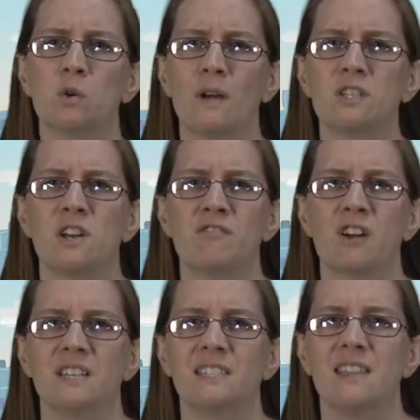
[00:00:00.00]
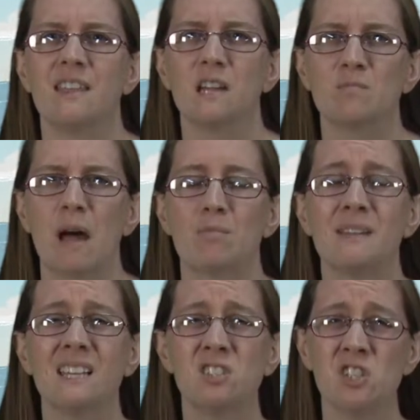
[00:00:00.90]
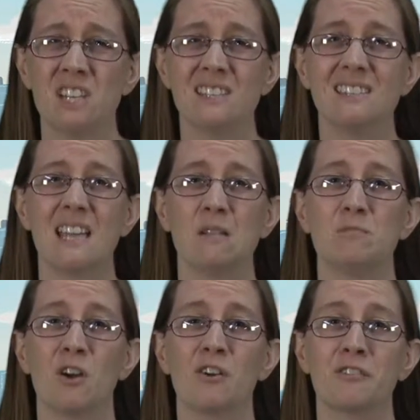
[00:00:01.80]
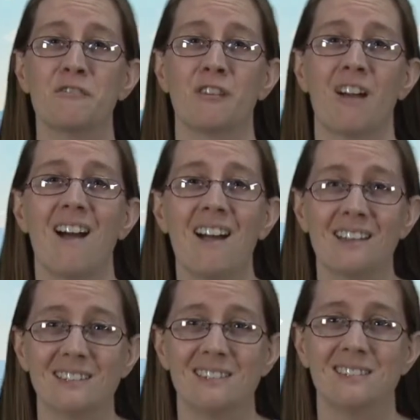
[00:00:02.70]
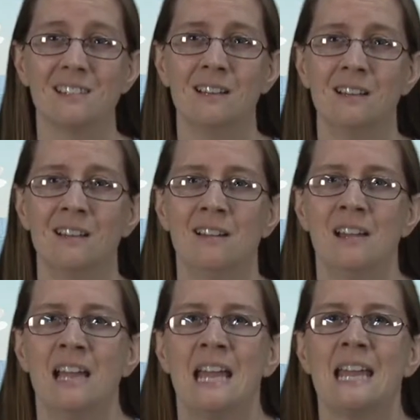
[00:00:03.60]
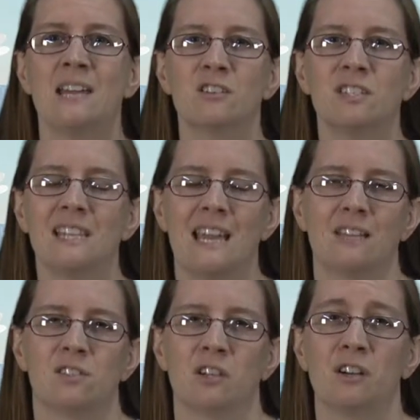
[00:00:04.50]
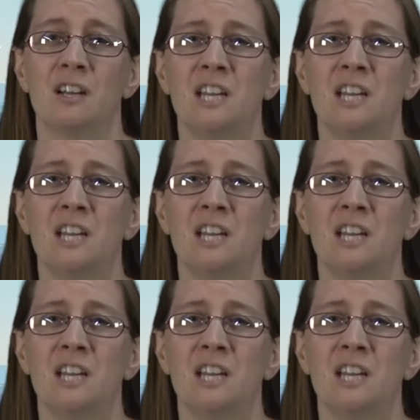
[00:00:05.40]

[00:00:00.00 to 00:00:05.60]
question for us to think about because Jesus came to earth for us. Here's the answer